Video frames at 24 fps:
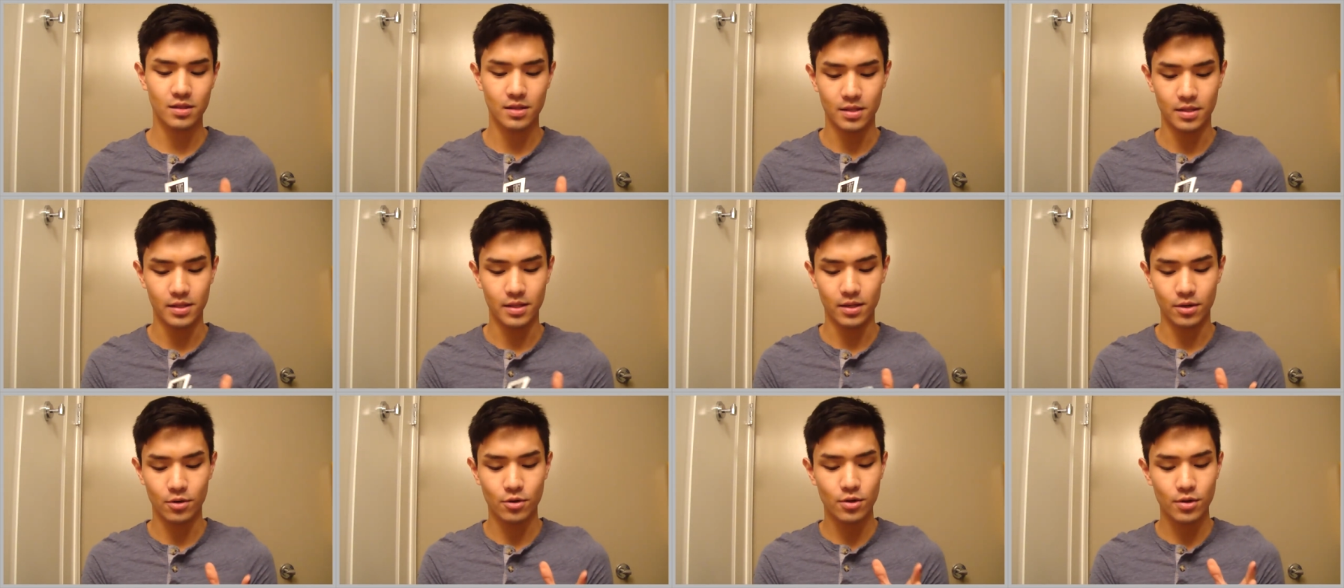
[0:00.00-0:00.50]

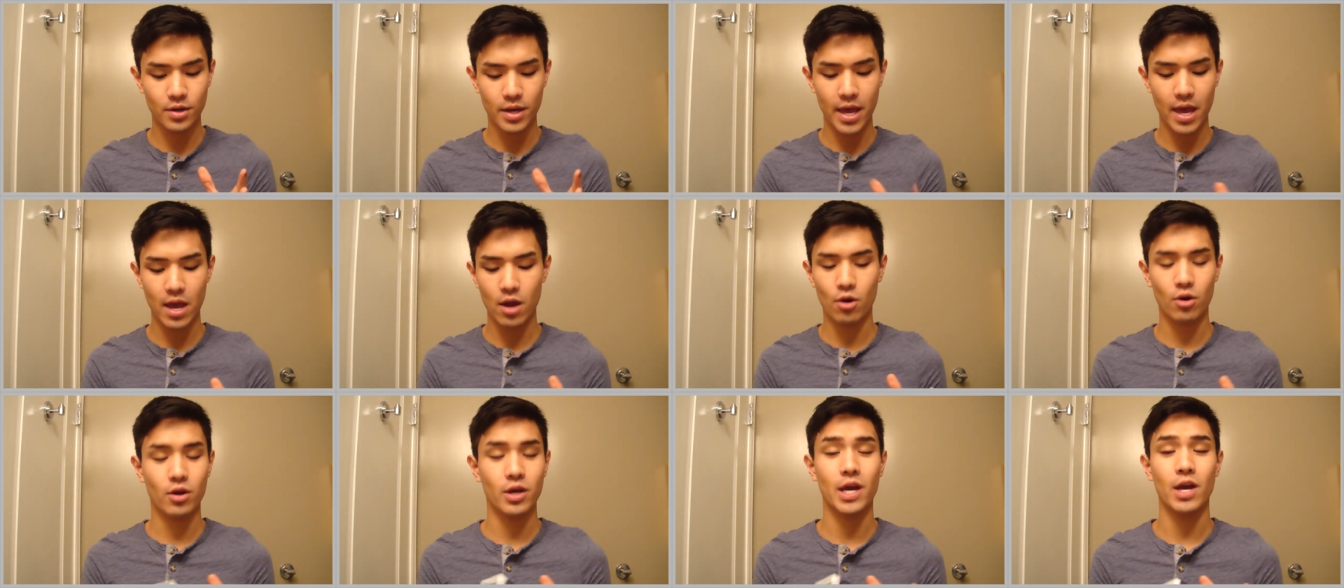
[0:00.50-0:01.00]
their
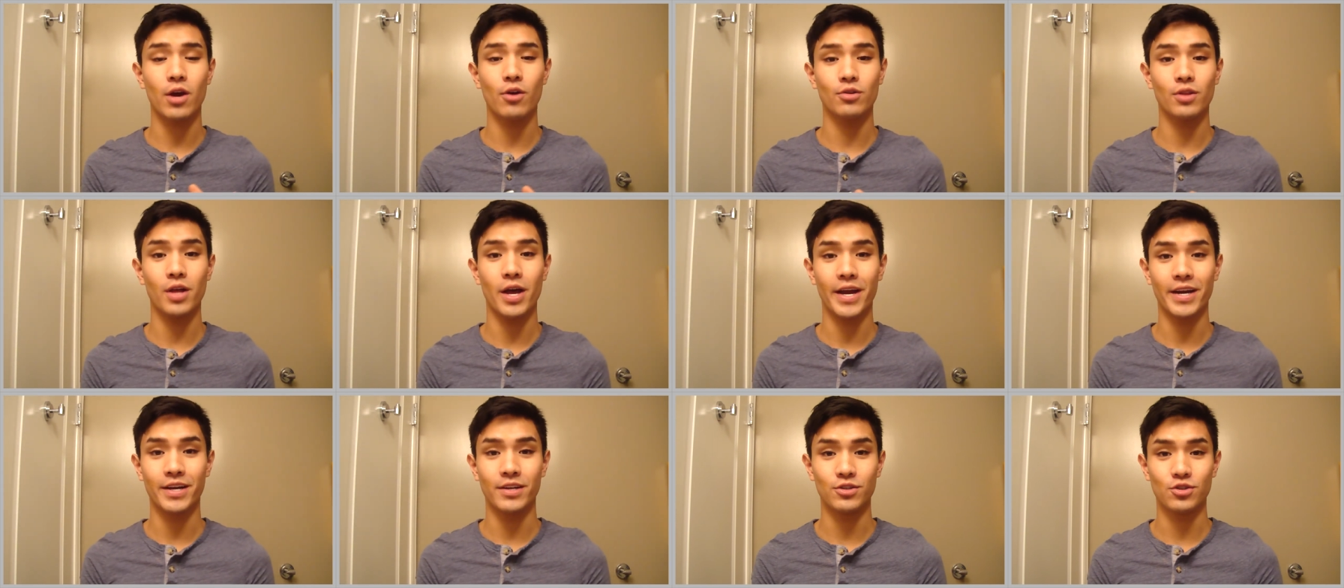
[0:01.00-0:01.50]
hair care
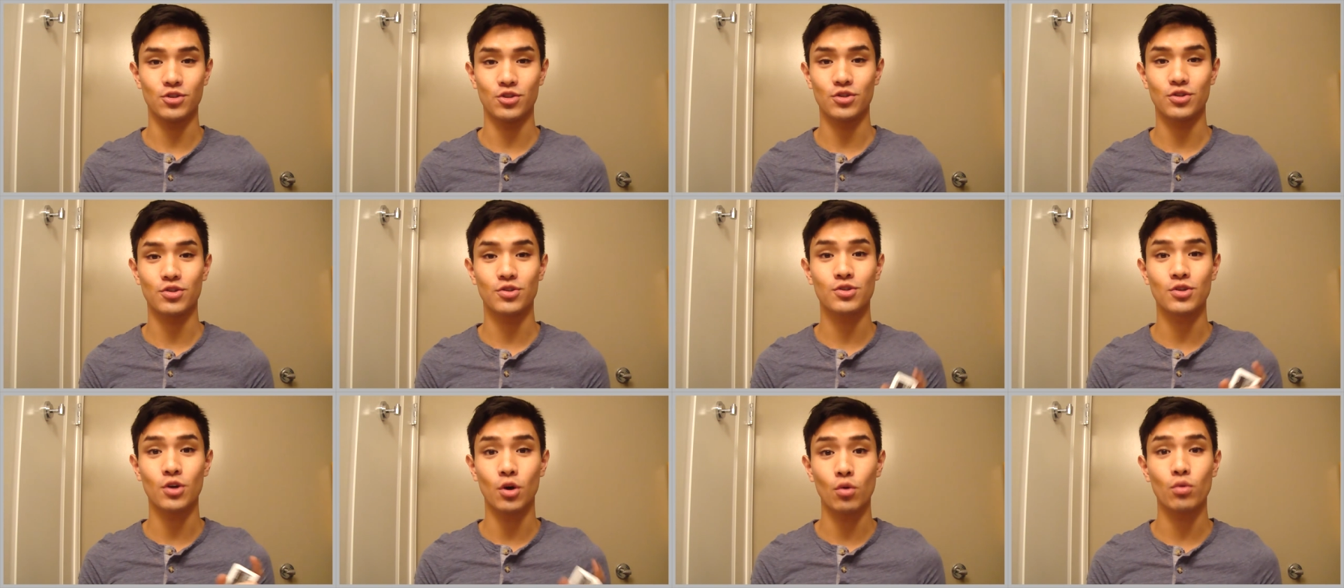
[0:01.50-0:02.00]
line is
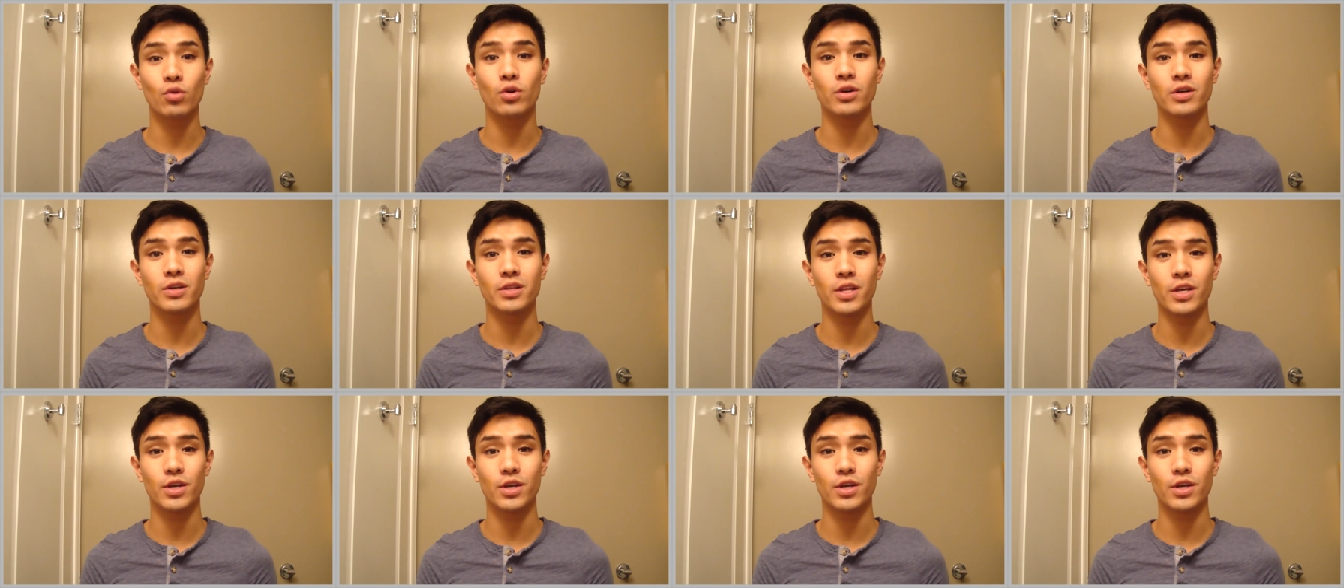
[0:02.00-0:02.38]
just so good.